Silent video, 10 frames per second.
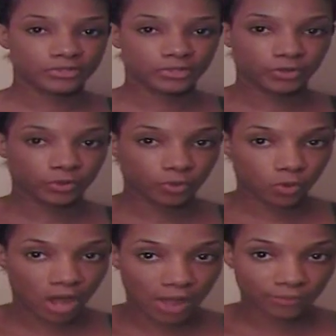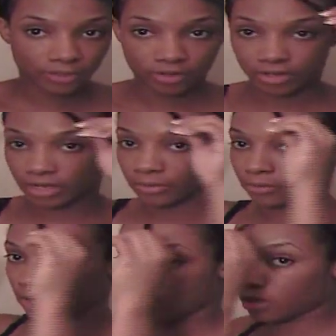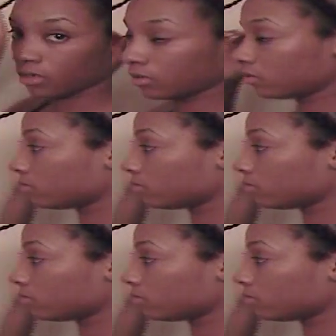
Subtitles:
so I went on and braided